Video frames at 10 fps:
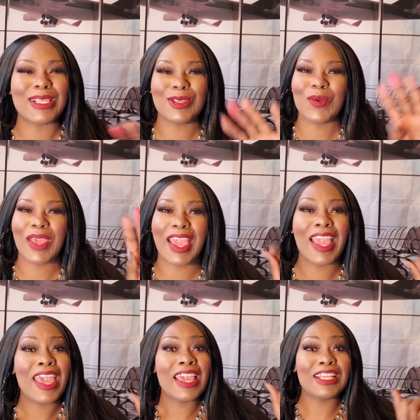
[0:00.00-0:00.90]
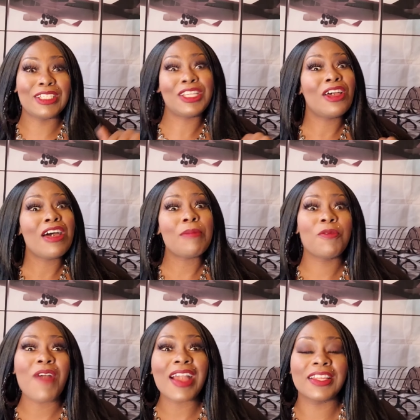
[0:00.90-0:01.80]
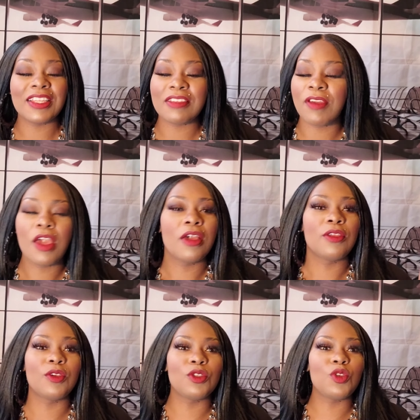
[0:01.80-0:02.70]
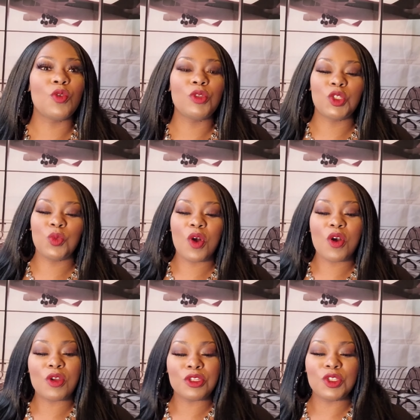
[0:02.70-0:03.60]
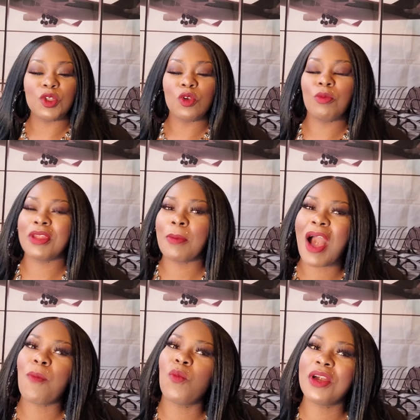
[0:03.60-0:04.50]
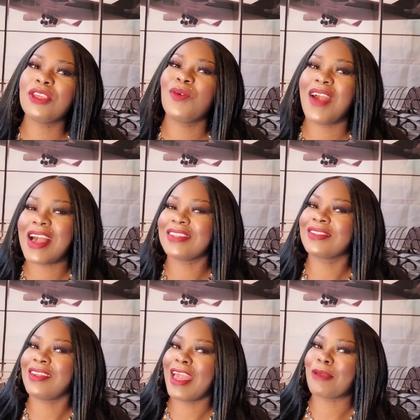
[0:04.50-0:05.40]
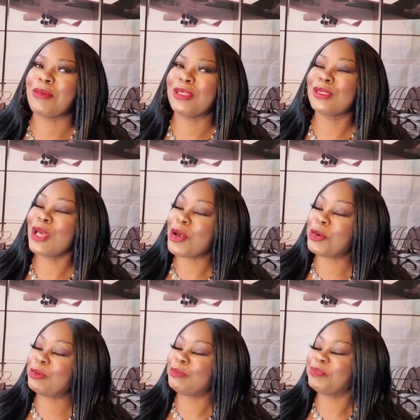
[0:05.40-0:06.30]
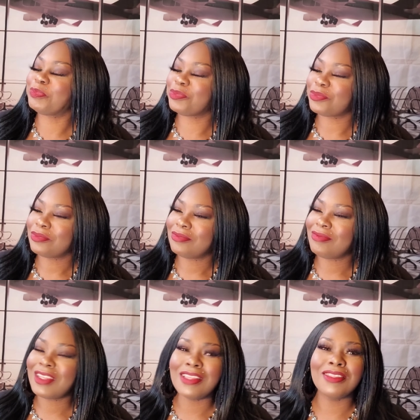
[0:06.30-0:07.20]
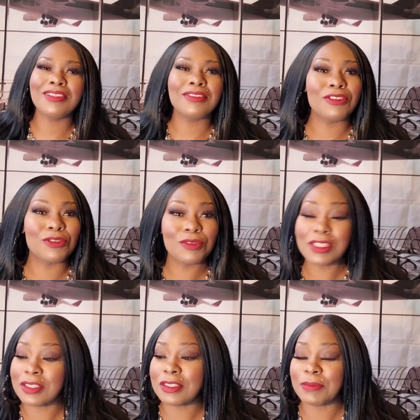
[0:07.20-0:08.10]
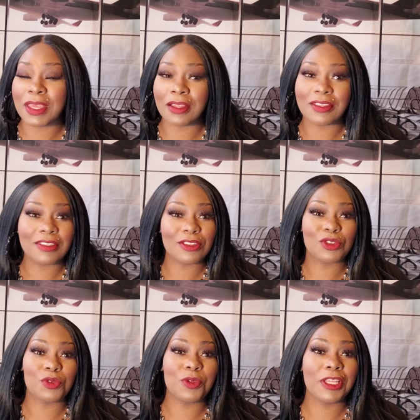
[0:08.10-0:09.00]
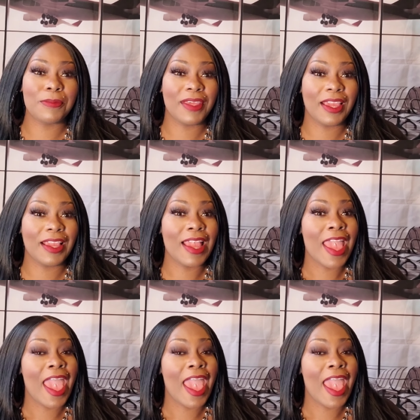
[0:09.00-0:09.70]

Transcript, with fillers: It's okay. It's your prerogative. You can do what you want to do, but I'm, I want you guys to like me. So this is this is me. This is truly me.